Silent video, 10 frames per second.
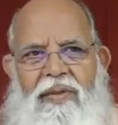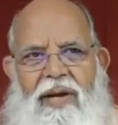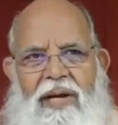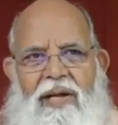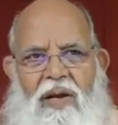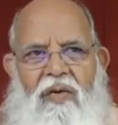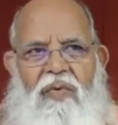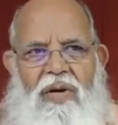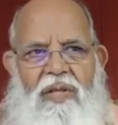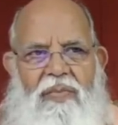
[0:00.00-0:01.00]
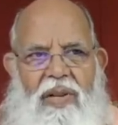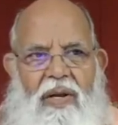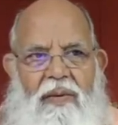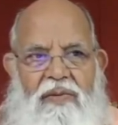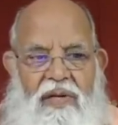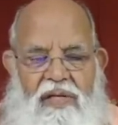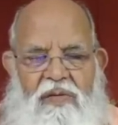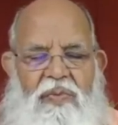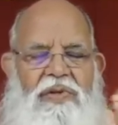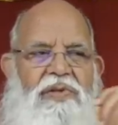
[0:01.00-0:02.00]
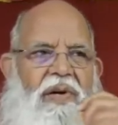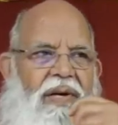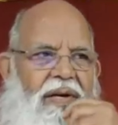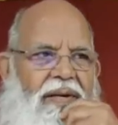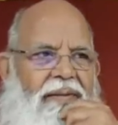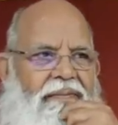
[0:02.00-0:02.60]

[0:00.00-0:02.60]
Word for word: I'll tell you what is the meaning of the real spirituality.